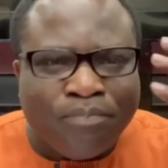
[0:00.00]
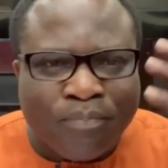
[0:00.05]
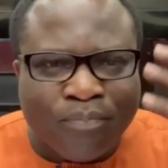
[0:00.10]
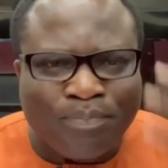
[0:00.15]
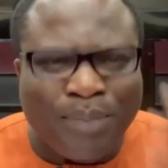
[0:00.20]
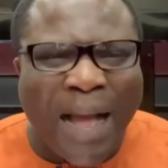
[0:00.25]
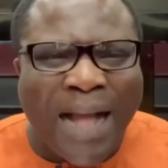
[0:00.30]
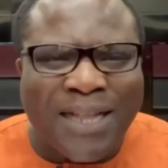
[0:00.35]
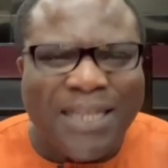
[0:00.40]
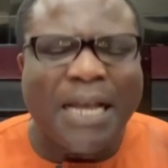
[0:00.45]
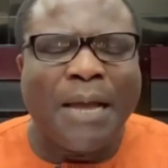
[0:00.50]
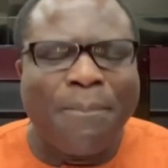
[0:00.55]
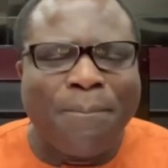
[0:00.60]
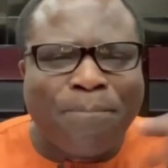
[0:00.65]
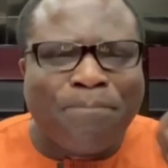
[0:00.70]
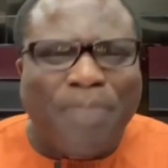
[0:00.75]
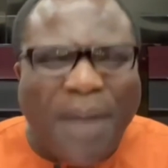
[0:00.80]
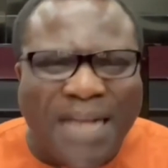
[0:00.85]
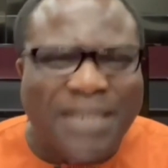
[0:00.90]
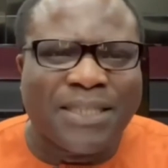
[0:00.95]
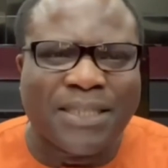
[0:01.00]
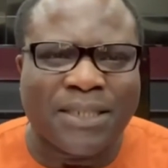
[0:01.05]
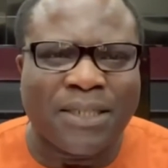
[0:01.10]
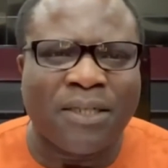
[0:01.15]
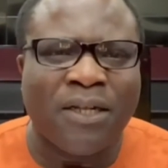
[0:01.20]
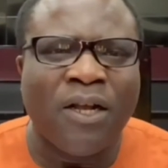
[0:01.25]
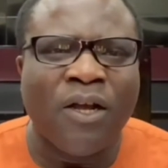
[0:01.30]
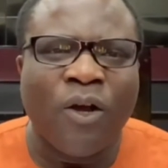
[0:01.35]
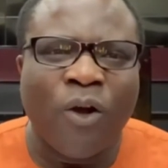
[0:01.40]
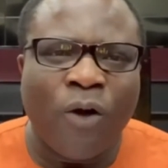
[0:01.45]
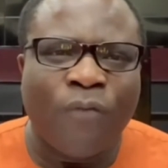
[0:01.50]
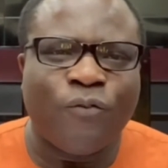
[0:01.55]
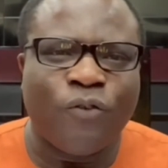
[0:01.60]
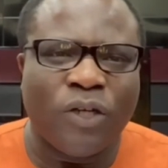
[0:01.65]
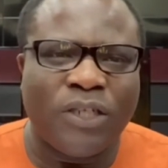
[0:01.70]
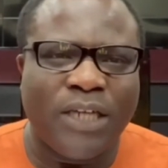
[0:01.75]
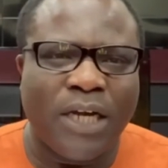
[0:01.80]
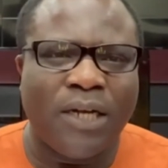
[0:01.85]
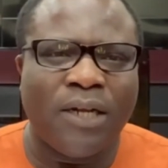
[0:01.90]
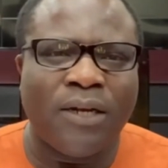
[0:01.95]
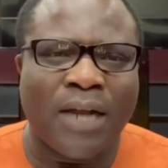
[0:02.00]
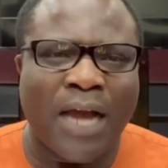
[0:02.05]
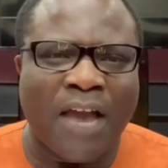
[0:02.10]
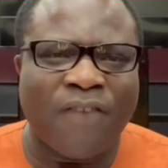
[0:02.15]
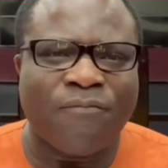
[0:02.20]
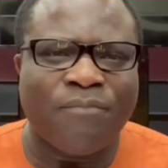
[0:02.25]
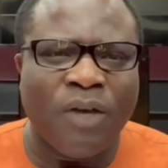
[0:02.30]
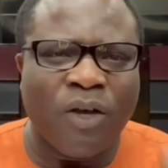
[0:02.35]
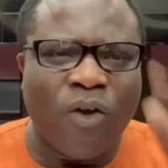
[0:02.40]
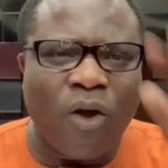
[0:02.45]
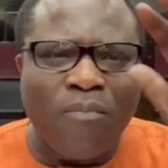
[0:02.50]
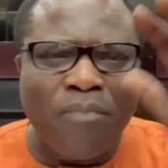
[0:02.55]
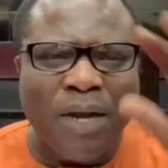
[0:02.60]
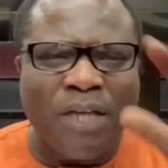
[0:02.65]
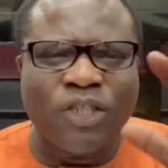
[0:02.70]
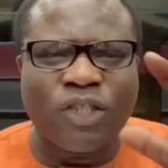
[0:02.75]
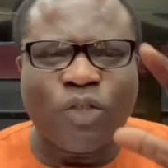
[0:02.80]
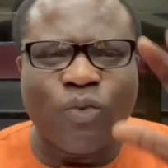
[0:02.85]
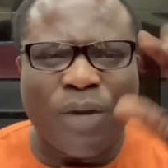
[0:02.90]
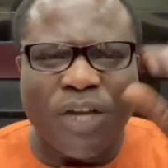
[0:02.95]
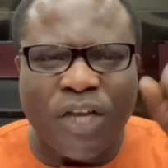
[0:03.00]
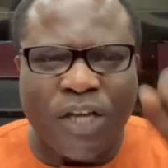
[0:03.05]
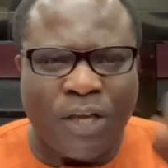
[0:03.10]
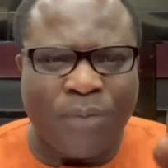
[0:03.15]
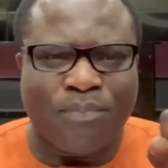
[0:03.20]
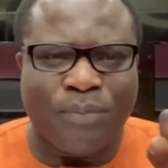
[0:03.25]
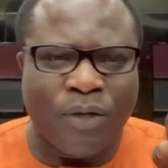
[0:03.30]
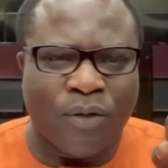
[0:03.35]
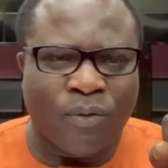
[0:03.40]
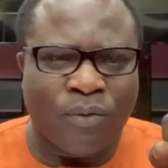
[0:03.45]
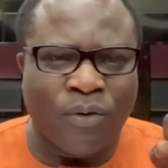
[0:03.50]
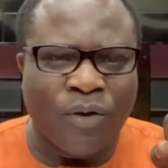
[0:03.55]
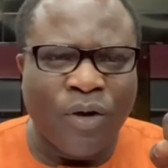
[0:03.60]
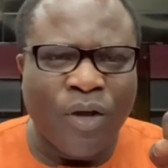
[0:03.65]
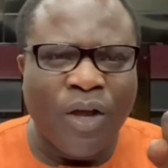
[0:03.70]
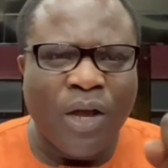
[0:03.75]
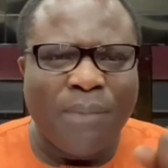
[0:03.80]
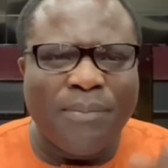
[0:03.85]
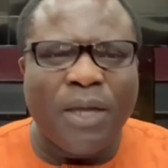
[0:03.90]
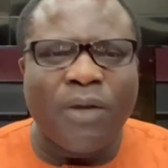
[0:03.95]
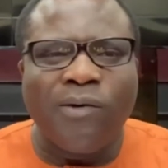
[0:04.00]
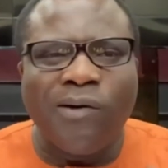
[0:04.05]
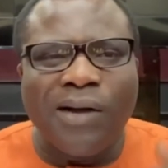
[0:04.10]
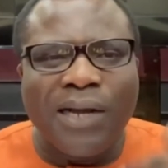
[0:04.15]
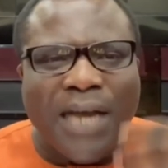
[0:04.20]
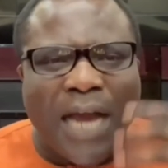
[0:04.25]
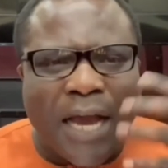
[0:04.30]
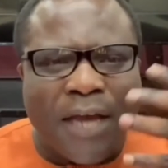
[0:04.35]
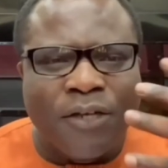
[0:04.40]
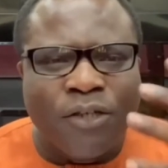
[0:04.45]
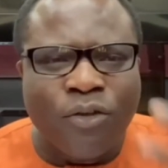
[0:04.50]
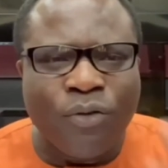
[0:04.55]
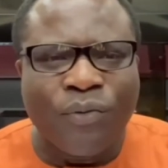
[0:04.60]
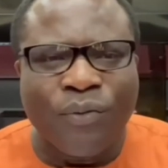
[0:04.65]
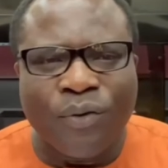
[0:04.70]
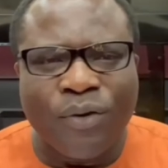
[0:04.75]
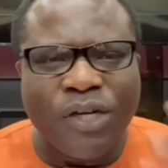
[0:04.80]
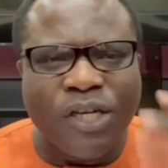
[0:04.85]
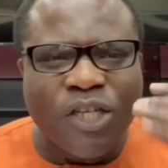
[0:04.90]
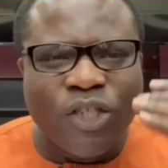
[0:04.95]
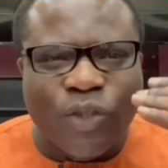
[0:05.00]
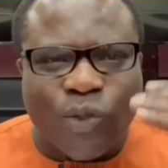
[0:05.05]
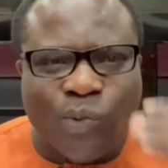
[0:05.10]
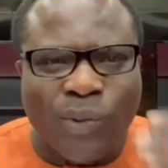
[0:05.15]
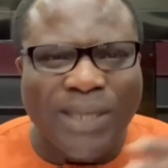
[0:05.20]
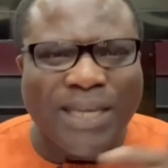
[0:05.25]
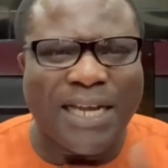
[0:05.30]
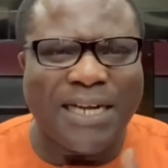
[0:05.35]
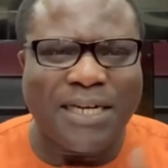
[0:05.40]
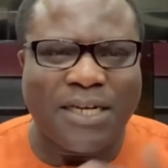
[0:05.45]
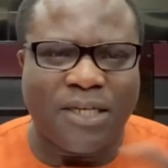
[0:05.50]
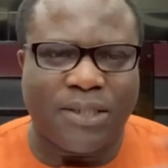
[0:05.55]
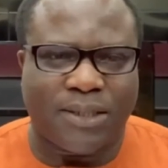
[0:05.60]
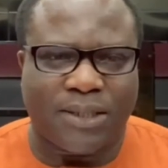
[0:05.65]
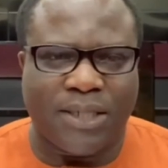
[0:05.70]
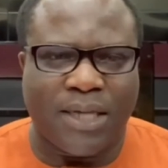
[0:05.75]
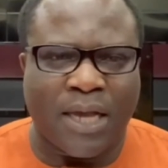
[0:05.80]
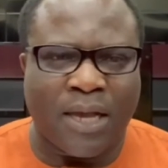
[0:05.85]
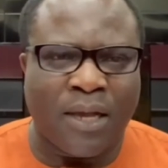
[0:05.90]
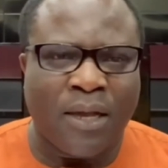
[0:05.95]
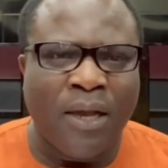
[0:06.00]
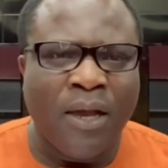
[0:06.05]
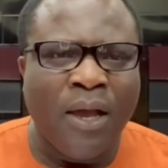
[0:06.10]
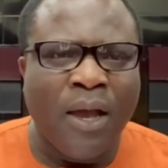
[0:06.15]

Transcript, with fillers: part and parcel of your daily life. May God bless you and keep you. May God guide you through this week and this year.